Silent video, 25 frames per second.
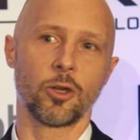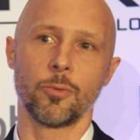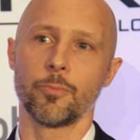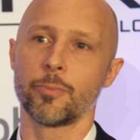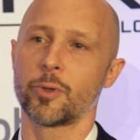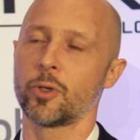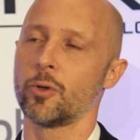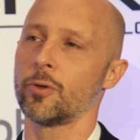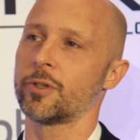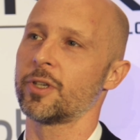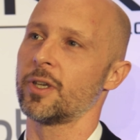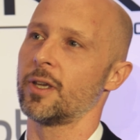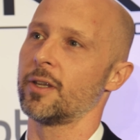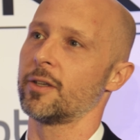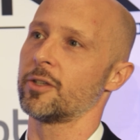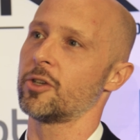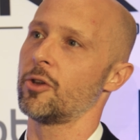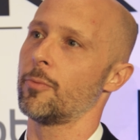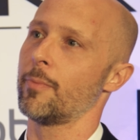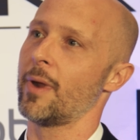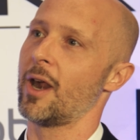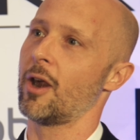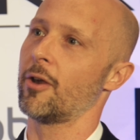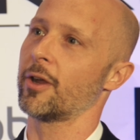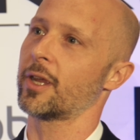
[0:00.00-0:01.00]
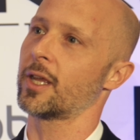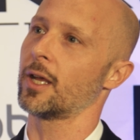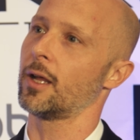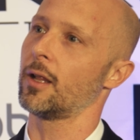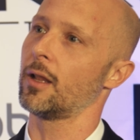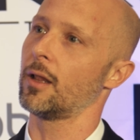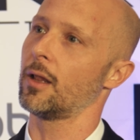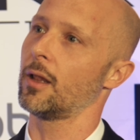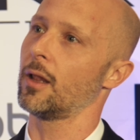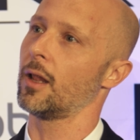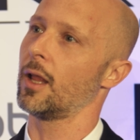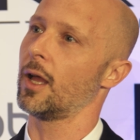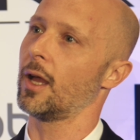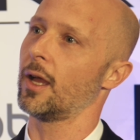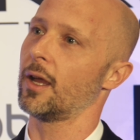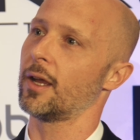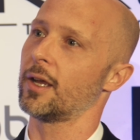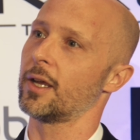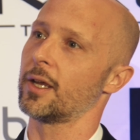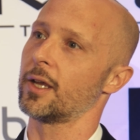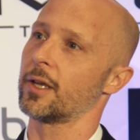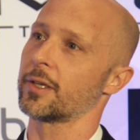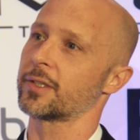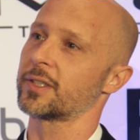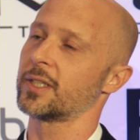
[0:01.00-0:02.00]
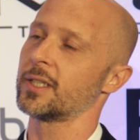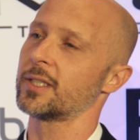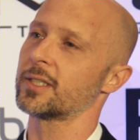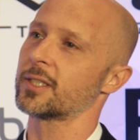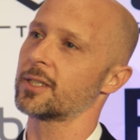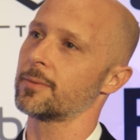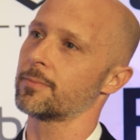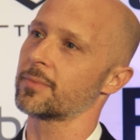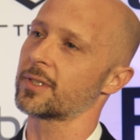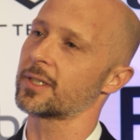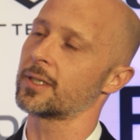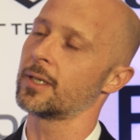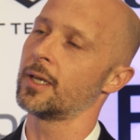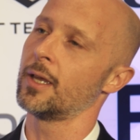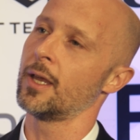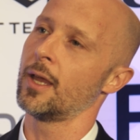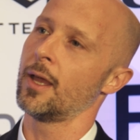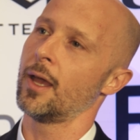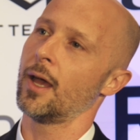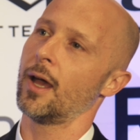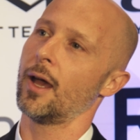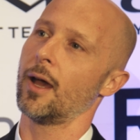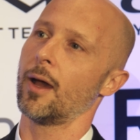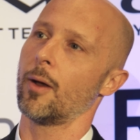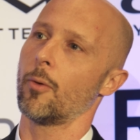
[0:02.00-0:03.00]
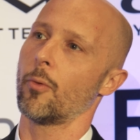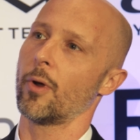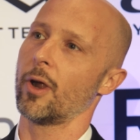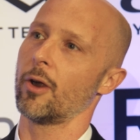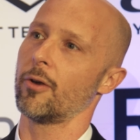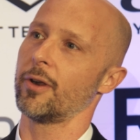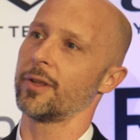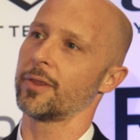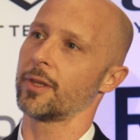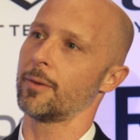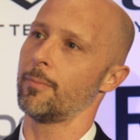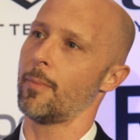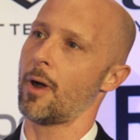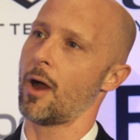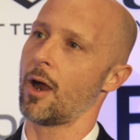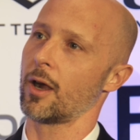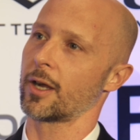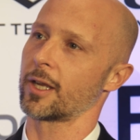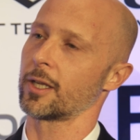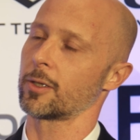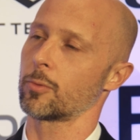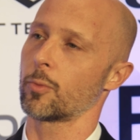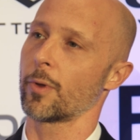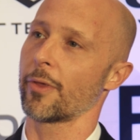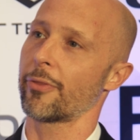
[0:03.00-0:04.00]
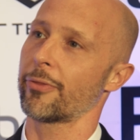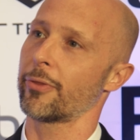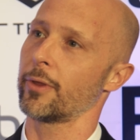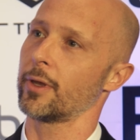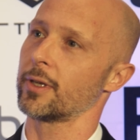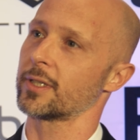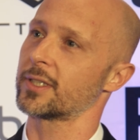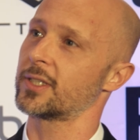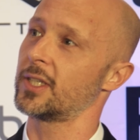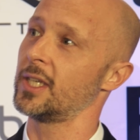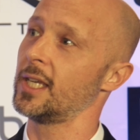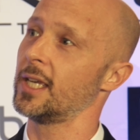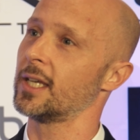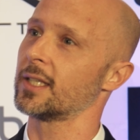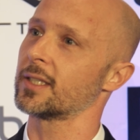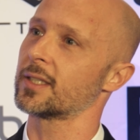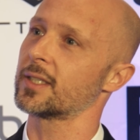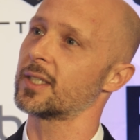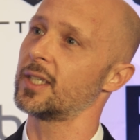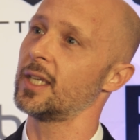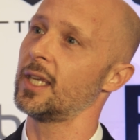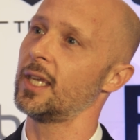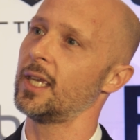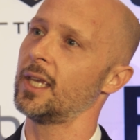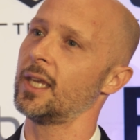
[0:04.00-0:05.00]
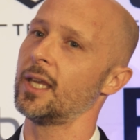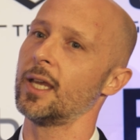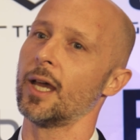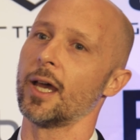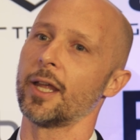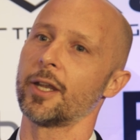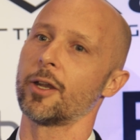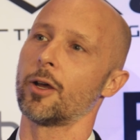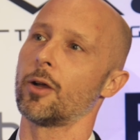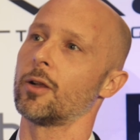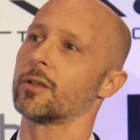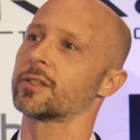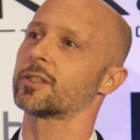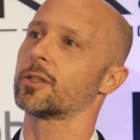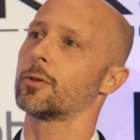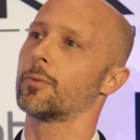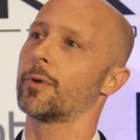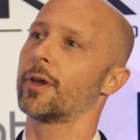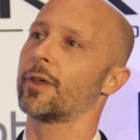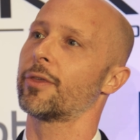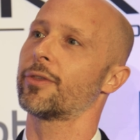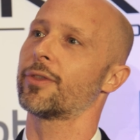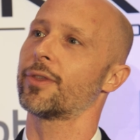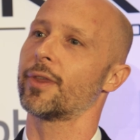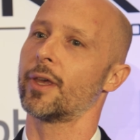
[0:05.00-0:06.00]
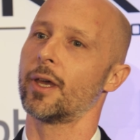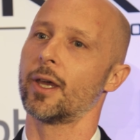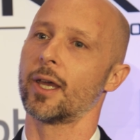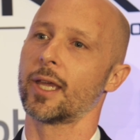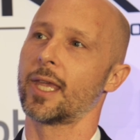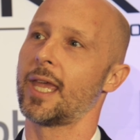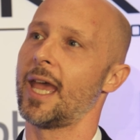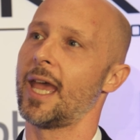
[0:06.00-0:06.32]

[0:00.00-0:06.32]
computer numerical uh, uh systems uh, were in the market with uh, CNC and also with uh,